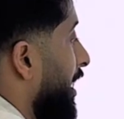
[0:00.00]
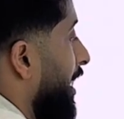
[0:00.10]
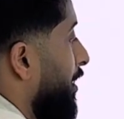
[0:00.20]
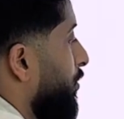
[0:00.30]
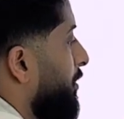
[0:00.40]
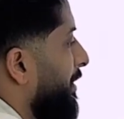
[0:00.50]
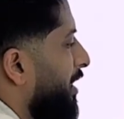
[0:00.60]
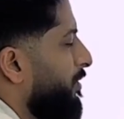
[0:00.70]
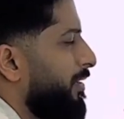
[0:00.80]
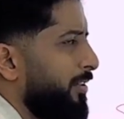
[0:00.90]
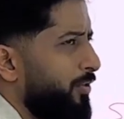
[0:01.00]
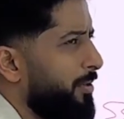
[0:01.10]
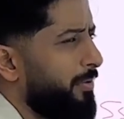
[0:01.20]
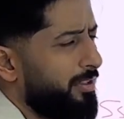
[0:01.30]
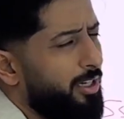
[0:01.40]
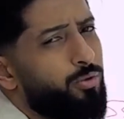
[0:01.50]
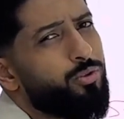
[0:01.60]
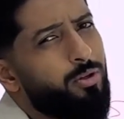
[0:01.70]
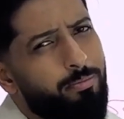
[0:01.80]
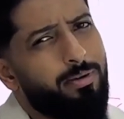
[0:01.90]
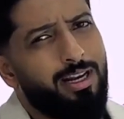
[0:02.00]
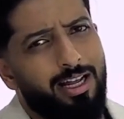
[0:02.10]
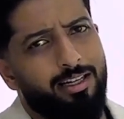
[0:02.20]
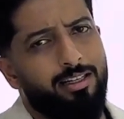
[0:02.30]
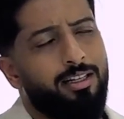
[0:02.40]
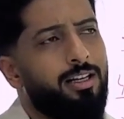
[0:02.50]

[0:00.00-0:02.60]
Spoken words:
And it was a span of like 3 months, and it was not planned.